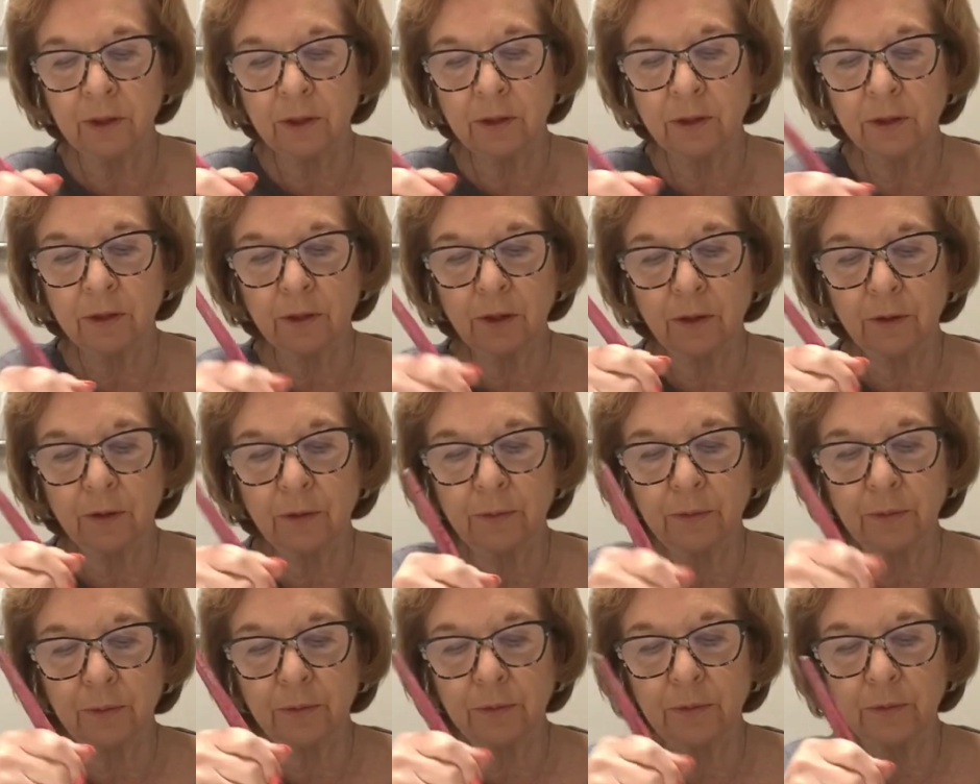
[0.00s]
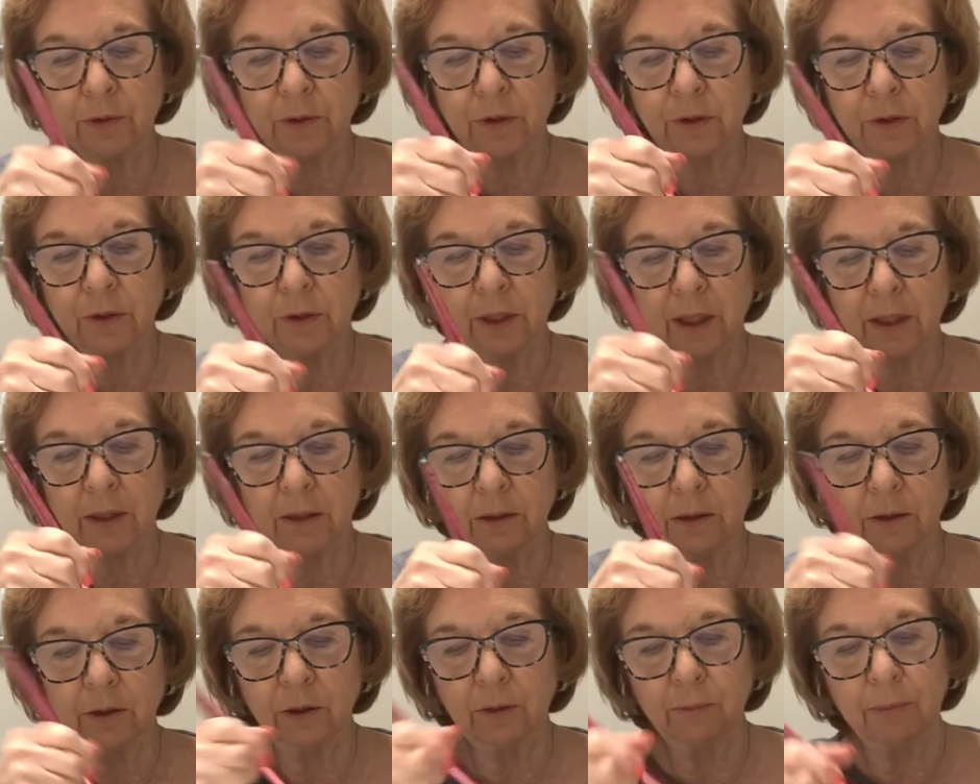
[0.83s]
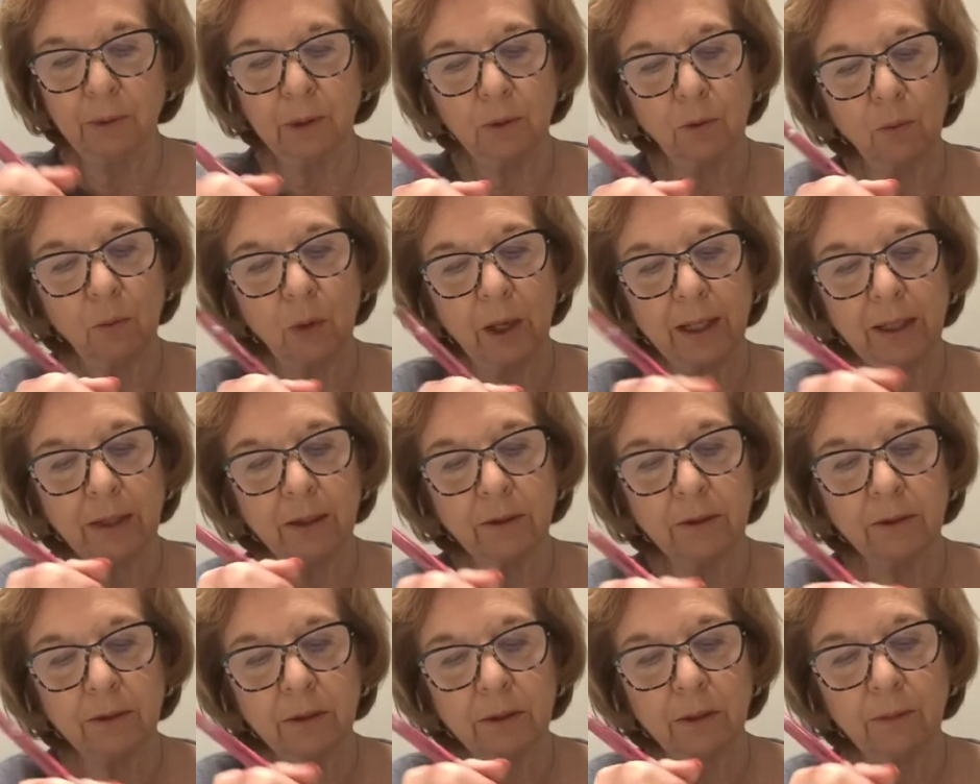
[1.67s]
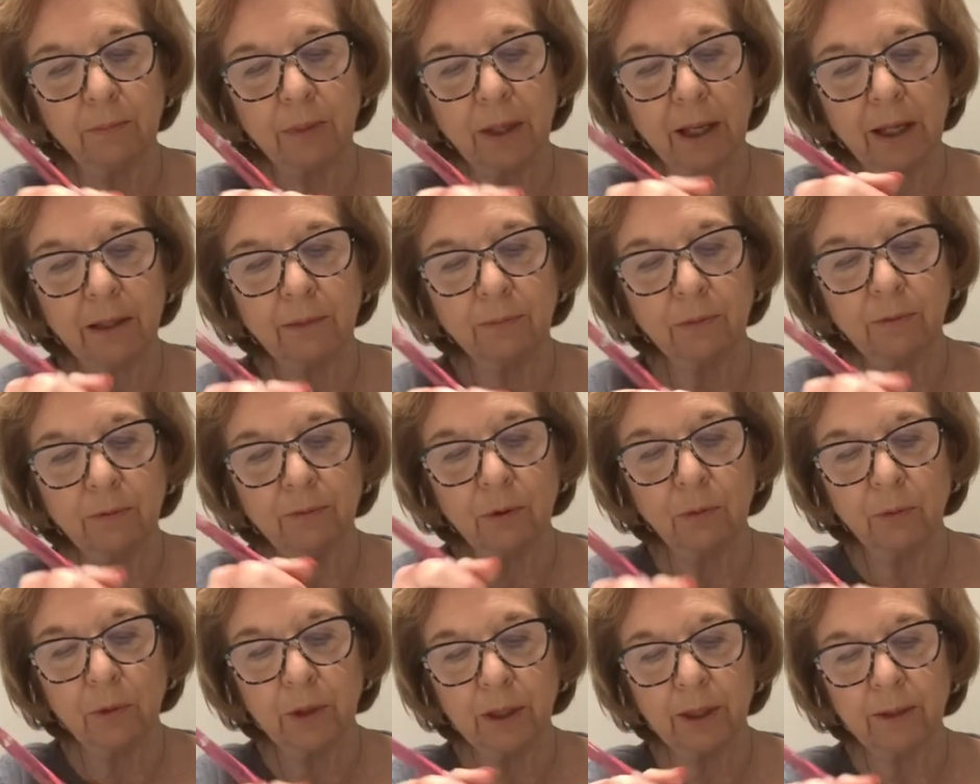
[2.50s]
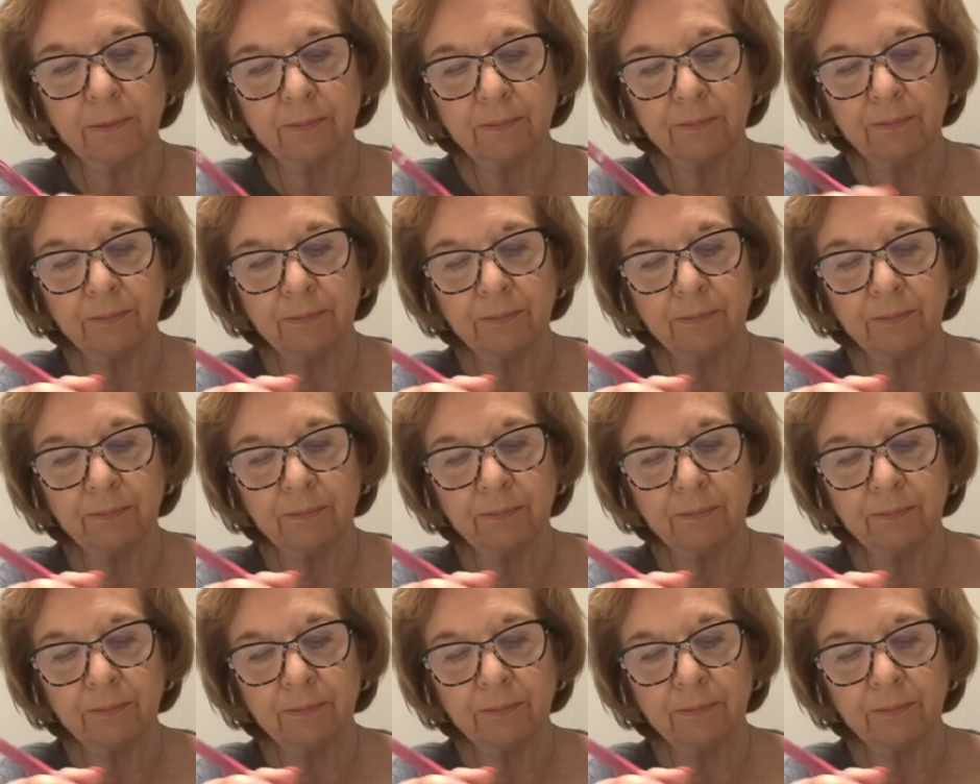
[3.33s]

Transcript: So just get a little bit of white onto the bottom of the wing.